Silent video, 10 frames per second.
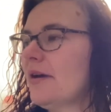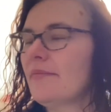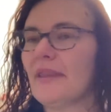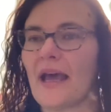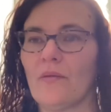
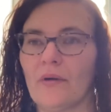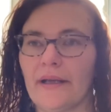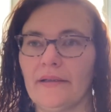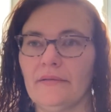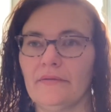that
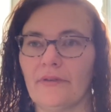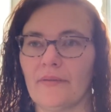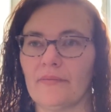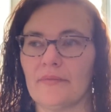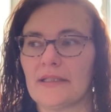one,
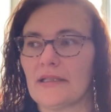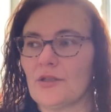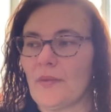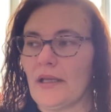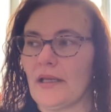from
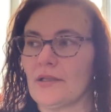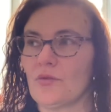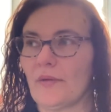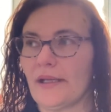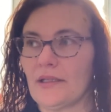Stitch Mania
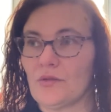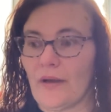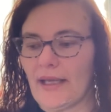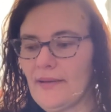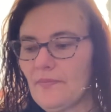
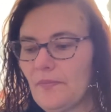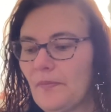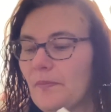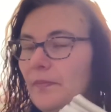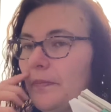2020,
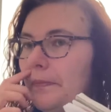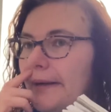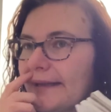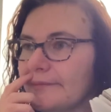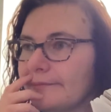
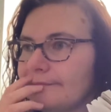but